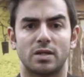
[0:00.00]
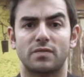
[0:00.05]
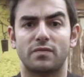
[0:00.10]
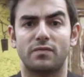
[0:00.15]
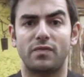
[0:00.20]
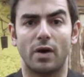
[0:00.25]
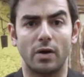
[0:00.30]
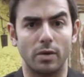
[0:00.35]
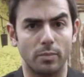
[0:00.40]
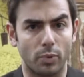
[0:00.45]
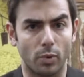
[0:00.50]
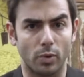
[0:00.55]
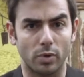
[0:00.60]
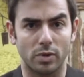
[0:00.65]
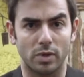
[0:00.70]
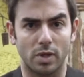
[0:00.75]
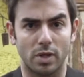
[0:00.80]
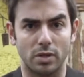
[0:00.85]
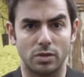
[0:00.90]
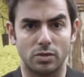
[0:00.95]
is very
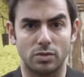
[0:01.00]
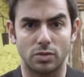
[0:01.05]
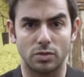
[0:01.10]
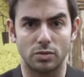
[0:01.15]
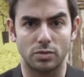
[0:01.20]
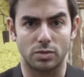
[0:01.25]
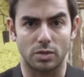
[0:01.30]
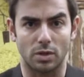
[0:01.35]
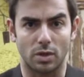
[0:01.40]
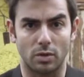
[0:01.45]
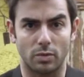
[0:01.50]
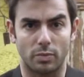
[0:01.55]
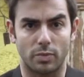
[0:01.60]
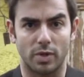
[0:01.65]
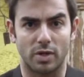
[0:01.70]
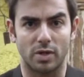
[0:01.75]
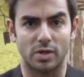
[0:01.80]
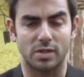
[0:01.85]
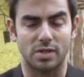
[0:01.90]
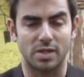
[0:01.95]
important that you do so
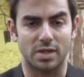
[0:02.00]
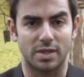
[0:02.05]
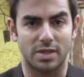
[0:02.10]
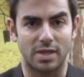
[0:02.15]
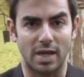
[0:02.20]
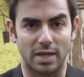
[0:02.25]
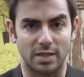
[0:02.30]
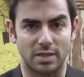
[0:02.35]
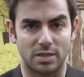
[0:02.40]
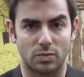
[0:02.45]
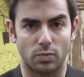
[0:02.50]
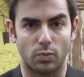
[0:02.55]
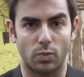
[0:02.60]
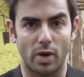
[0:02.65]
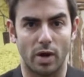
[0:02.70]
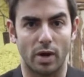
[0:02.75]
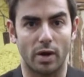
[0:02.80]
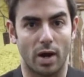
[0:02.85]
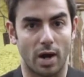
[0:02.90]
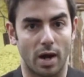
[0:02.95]
because that's
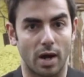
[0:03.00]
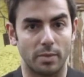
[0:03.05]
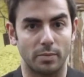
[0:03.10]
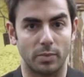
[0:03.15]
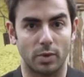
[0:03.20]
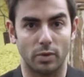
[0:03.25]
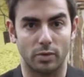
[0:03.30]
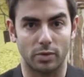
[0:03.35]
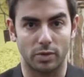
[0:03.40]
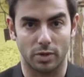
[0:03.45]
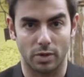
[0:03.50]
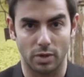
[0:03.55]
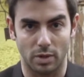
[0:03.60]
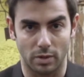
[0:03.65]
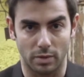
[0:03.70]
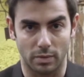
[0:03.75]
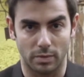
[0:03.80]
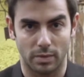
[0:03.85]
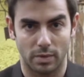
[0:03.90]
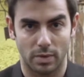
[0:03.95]
where I'm going to go.